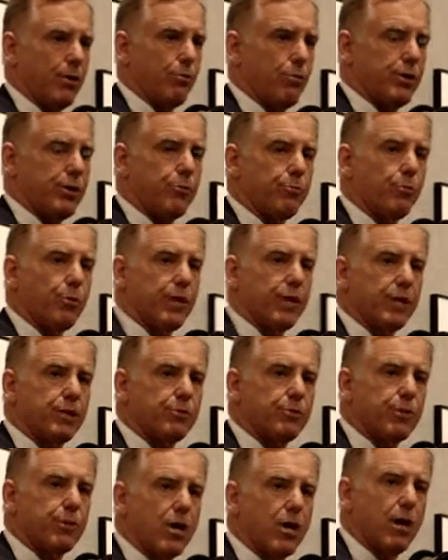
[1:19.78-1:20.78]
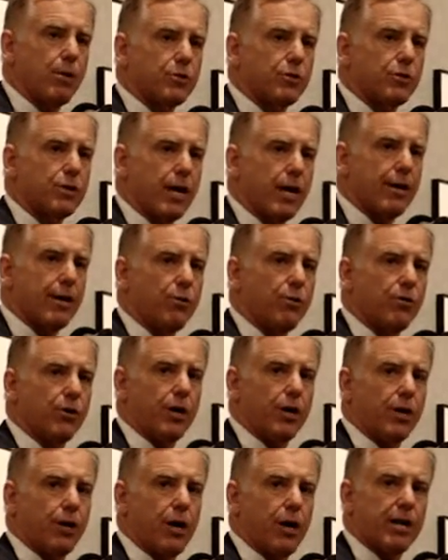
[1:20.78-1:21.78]
When it becomes not over
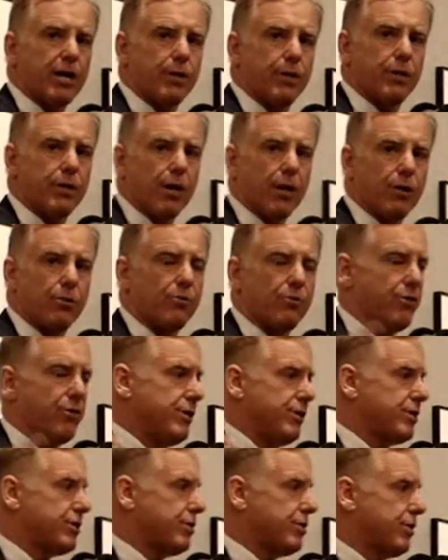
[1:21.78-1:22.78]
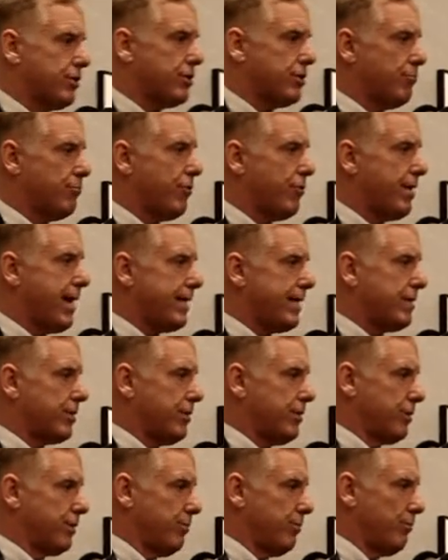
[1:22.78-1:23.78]
an argument, not over this system or that
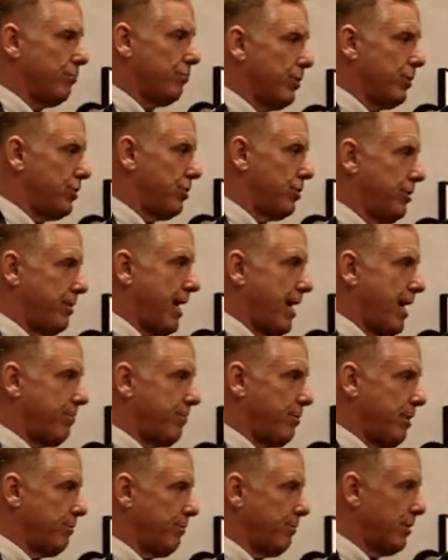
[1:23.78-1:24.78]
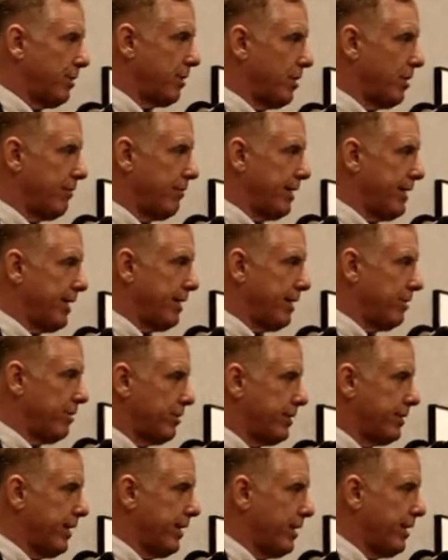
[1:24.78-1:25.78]
system, which half the people in the country can't
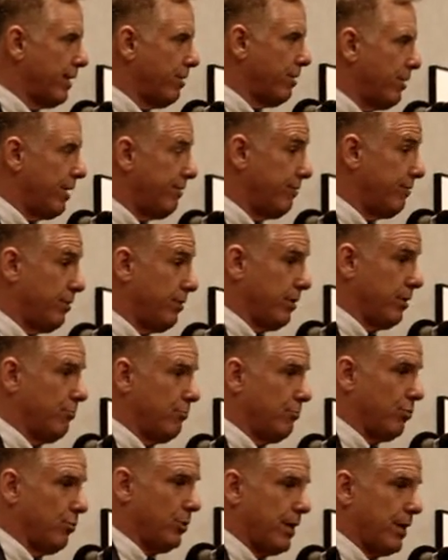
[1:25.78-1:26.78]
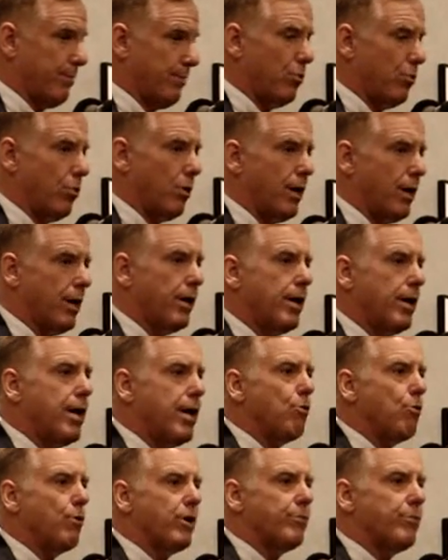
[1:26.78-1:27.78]
understand anyway, if not more,
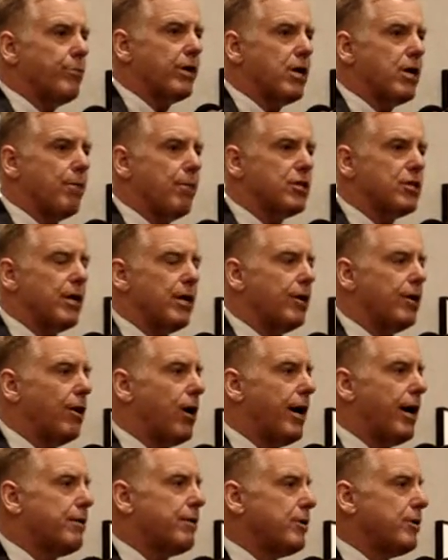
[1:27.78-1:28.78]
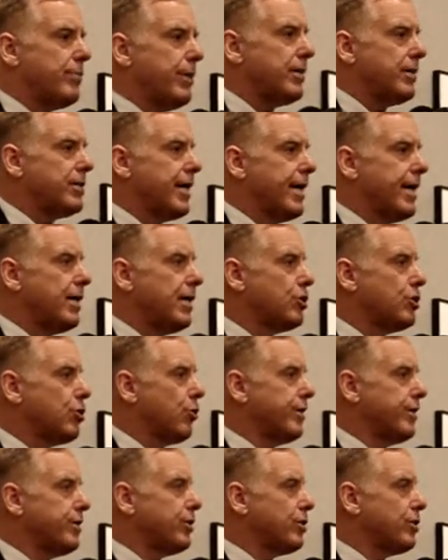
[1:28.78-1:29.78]
when it becomes an argument about taking
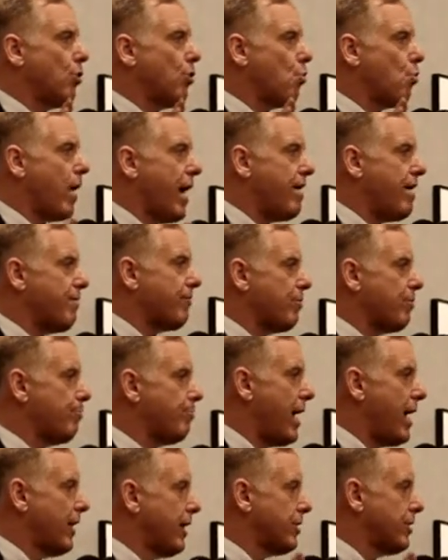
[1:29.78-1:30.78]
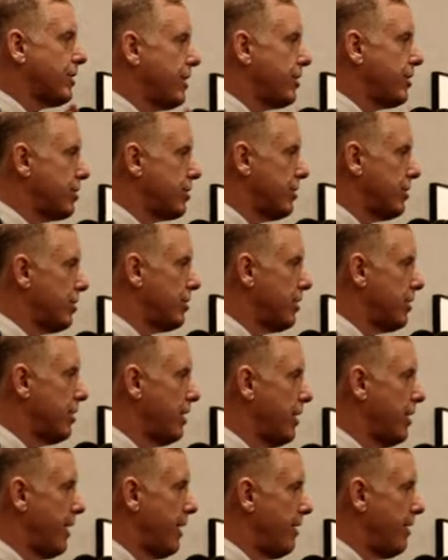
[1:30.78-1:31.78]
choices away from politicians
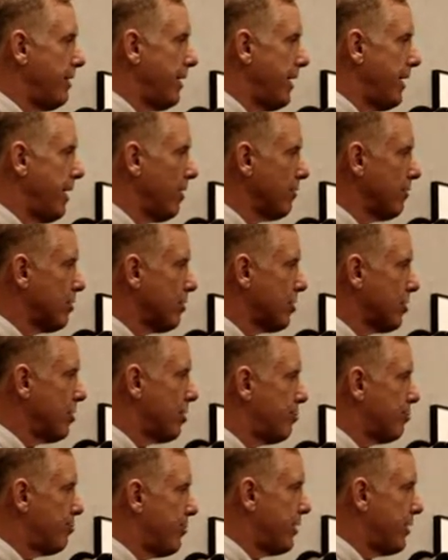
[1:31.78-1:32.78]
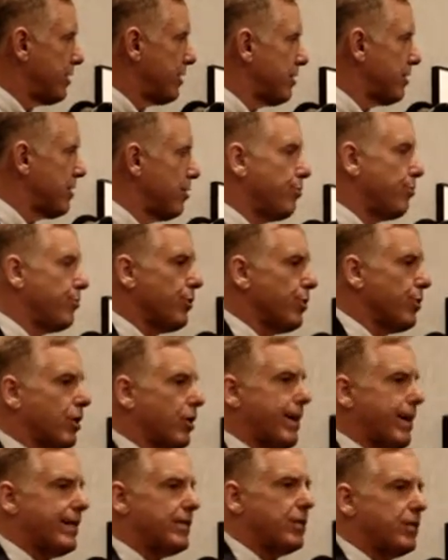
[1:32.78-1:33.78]
and the health insurance business and
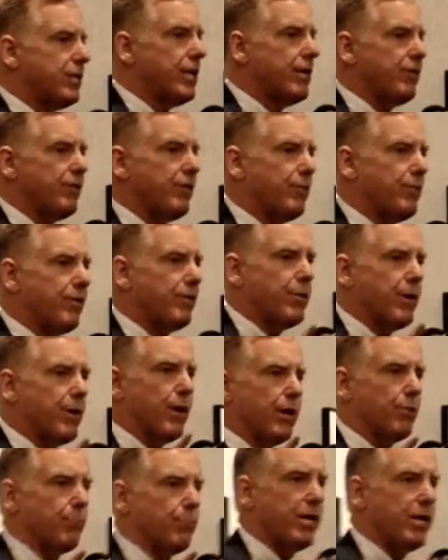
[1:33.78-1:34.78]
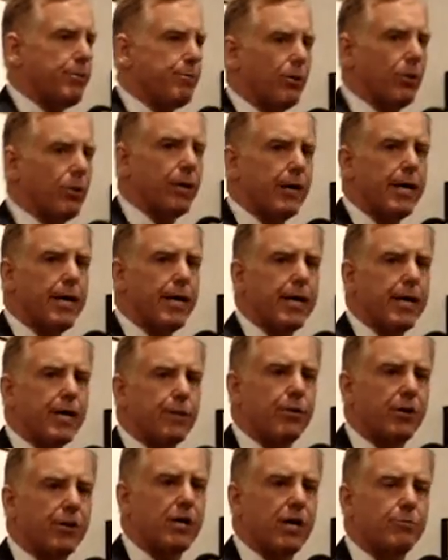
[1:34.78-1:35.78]
bureaucrats and giving them to the American people,
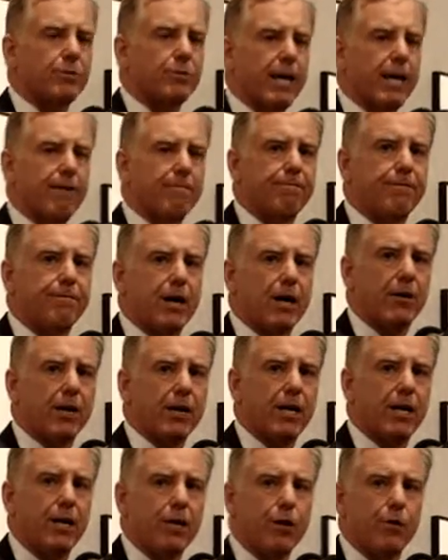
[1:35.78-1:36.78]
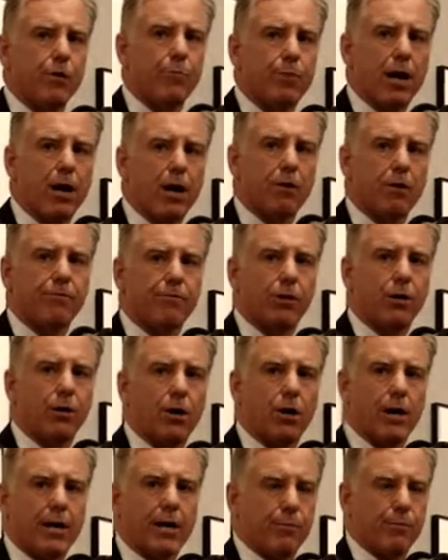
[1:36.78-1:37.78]
it becomes a very
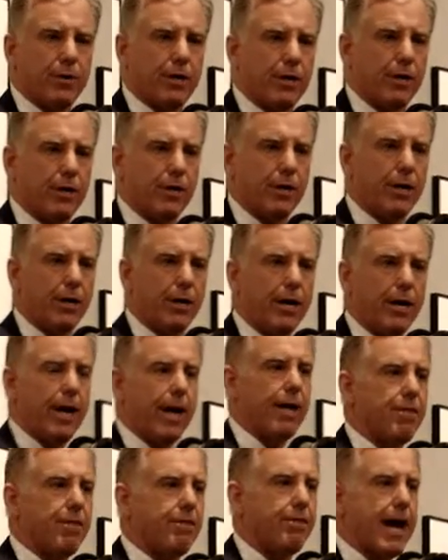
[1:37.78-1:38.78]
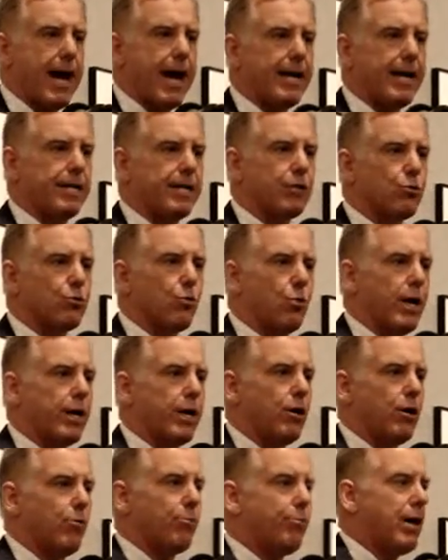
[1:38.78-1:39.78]
powerful argument. And that is
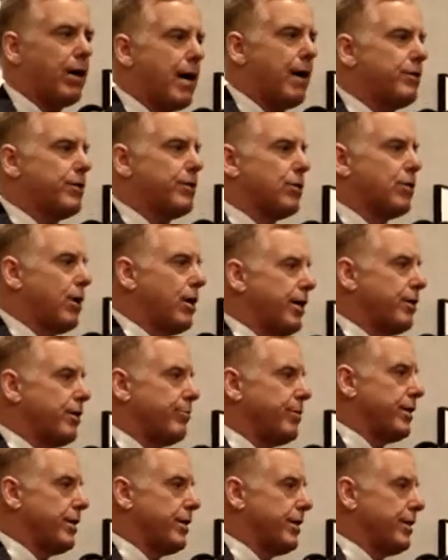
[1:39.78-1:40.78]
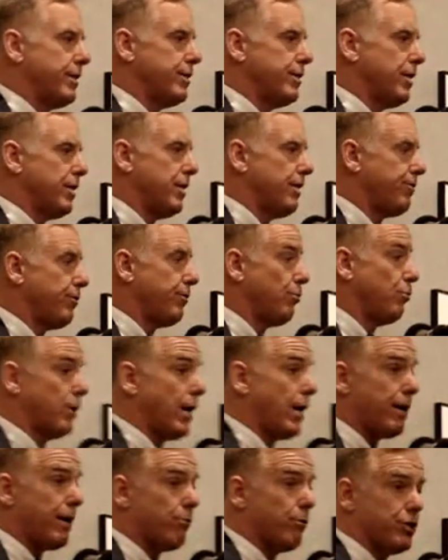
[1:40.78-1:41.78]
what Obama's argument is. If you
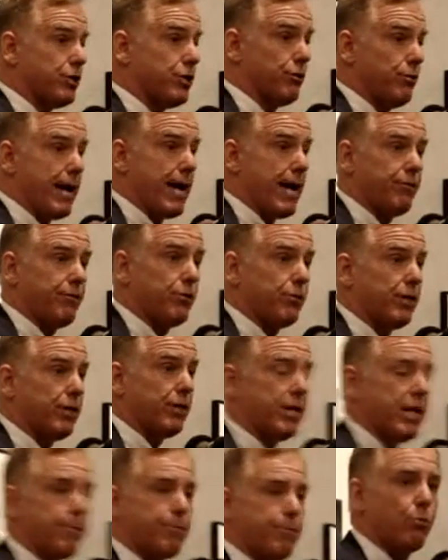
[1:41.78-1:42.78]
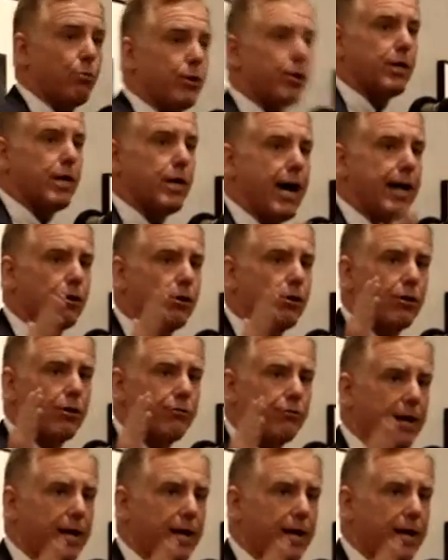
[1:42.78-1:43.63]
like what you have, you can keep it. We're not going to